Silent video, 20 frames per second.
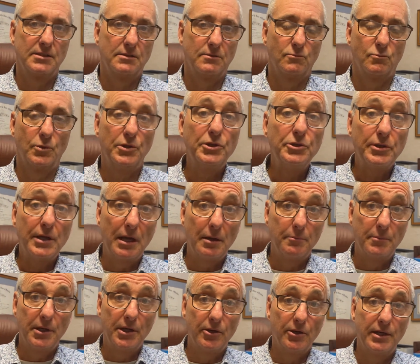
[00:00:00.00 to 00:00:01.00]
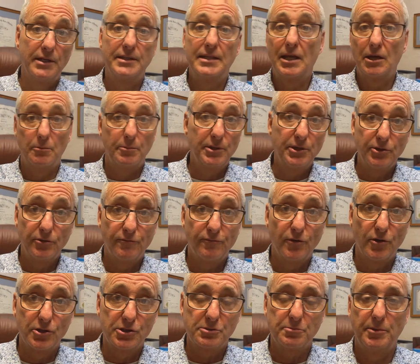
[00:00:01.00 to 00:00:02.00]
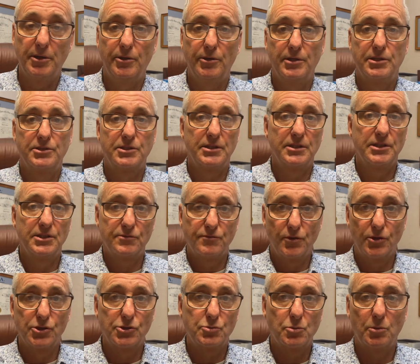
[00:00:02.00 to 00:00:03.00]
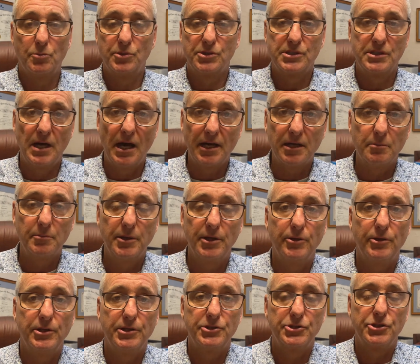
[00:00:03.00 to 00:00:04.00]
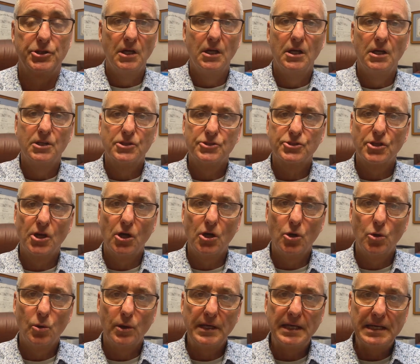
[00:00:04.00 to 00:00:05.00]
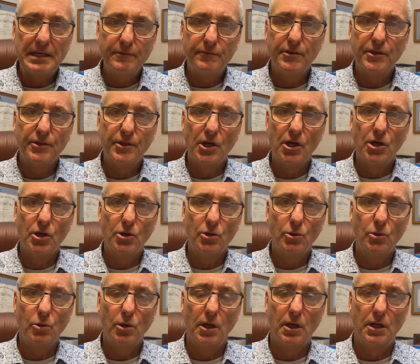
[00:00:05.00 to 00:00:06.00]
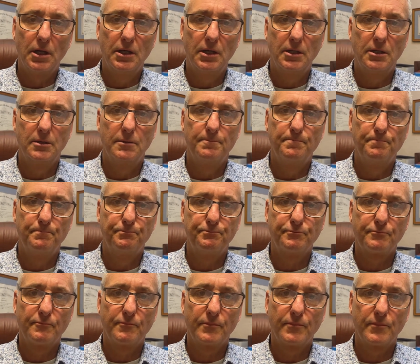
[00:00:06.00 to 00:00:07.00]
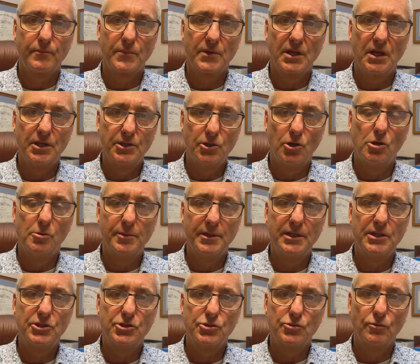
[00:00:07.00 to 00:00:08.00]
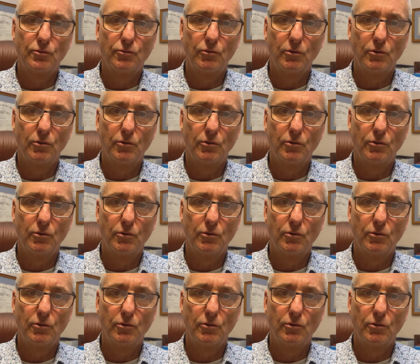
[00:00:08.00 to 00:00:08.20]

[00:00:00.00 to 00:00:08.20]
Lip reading: when you get married, that'll be your first marriage, and this first one was not a marriage. So even though annulment is